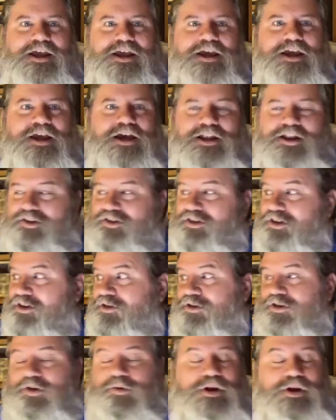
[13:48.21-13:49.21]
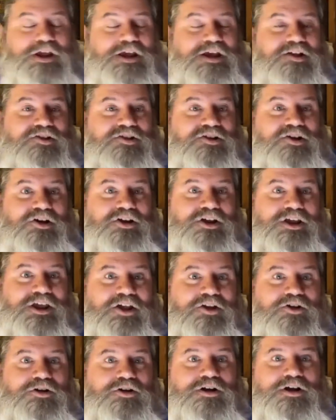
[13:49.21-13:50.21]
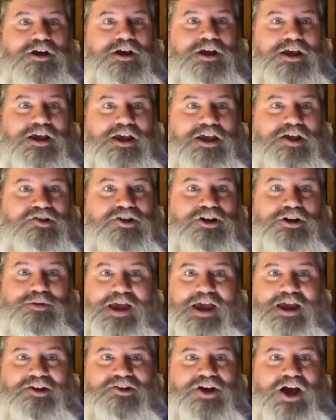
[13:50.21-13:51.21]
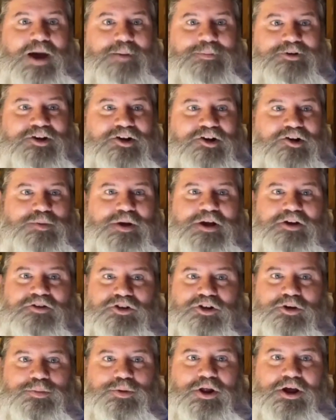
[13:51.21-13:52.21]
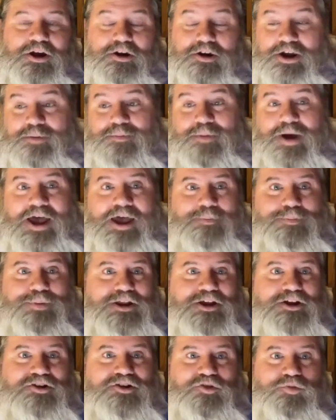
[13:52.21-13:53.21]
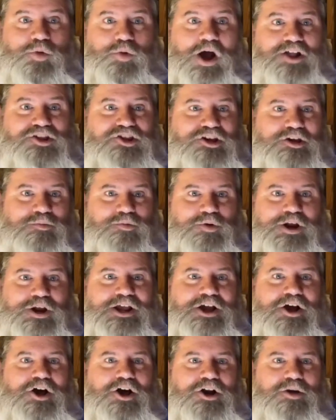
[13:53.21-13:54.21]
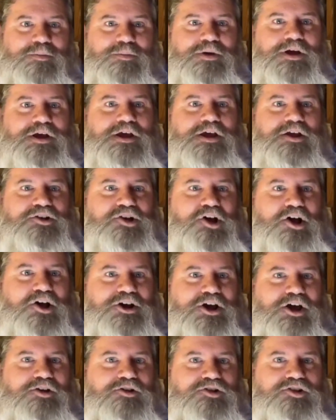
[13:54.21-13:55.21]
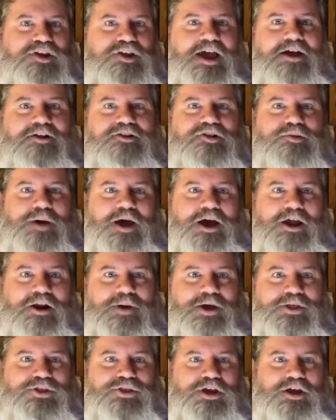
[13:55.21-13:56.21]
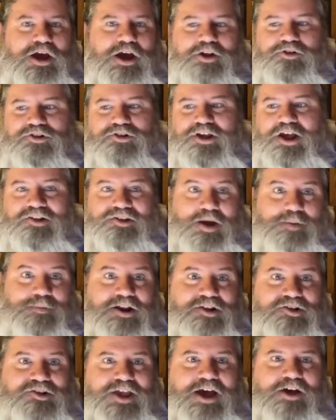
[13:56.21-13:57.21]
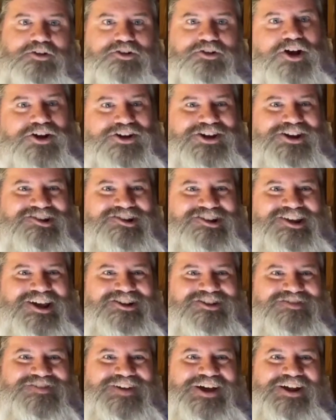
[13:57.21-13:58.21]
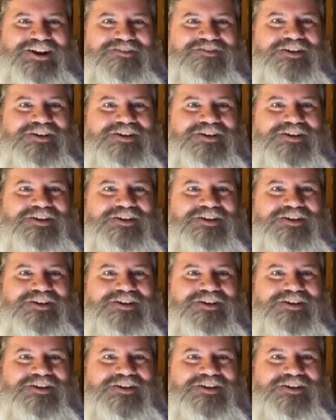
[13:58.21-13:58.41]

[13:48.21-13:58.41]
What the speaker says: And this is a dude that when he gets it all together, he's going to be a top-tier major league player, in my opinion, just watching him, reading on him, talking to other scouts about him. I think other scouts, I'm not a scout, talking to scouts about him.